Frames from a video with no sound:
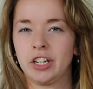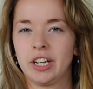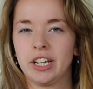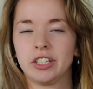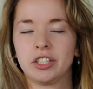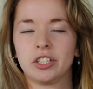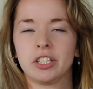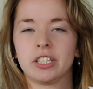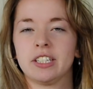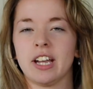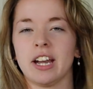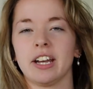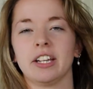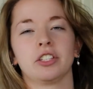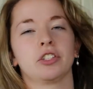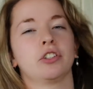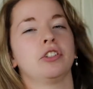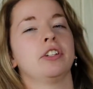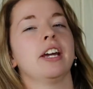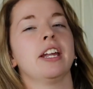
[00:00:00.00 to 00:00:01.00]
and it's just not
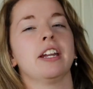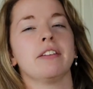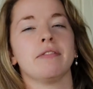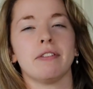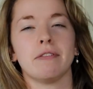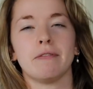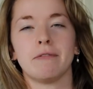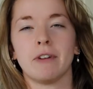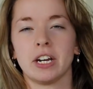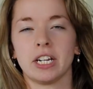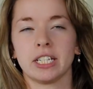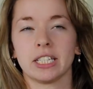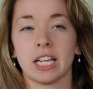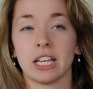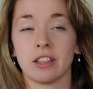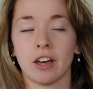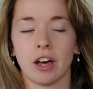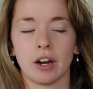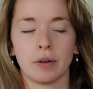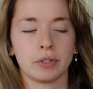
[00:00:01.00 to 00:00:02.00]
as creative and fun as I
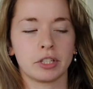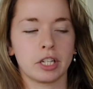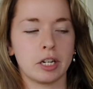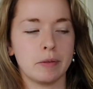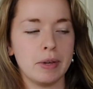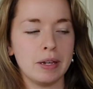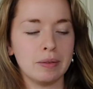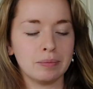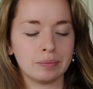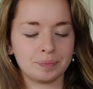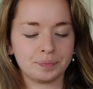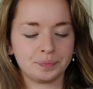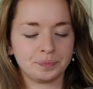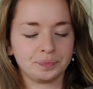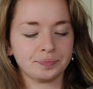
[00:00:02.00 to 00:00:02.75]
thought it was going to be.